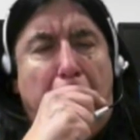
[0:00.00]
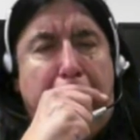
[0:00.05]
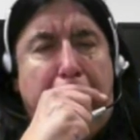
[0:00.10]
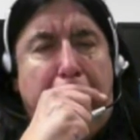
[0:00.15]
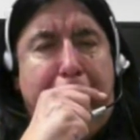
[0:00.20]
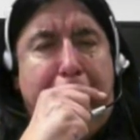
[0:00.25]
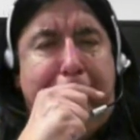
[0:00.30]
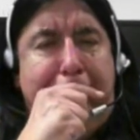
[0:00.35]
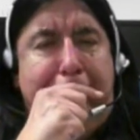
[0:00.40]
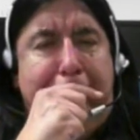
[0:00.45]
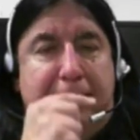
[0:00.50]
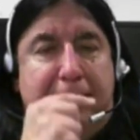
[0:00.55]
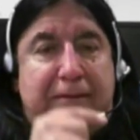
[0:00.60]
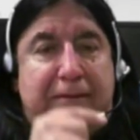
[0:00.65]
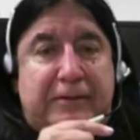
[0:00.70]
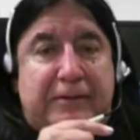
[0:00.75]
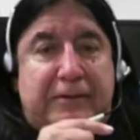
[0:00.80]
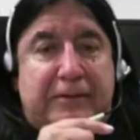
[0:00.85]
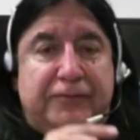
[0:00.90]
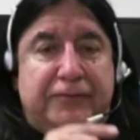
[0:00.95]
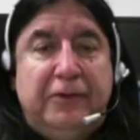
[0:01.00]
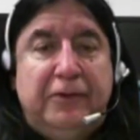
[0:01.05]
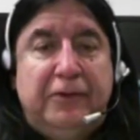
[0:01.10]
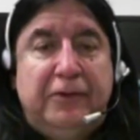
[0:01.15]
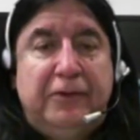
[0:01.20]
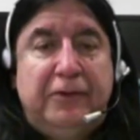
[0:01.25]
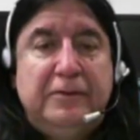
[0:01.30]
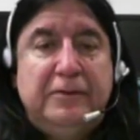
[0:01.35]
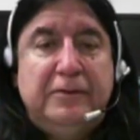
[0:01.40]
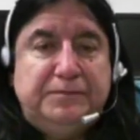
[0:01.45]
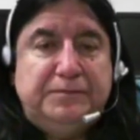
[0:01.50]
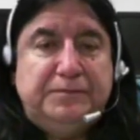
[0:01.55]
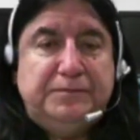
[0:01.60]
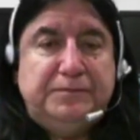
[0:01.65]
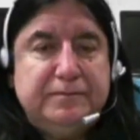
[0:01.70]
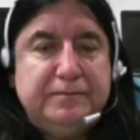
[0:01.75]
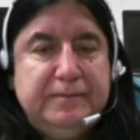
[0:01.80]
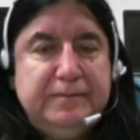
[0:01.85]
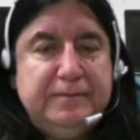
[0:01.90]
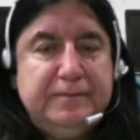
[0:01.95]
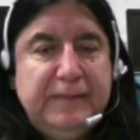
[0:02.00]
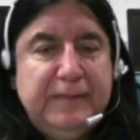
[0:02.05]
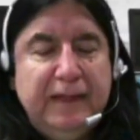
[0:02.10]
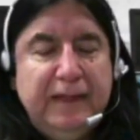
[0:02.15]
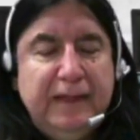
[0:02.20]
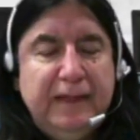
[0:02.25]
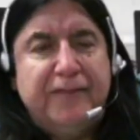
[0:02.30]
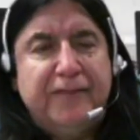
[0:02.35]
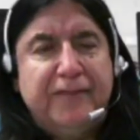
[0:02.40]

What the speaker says: through the life cycle.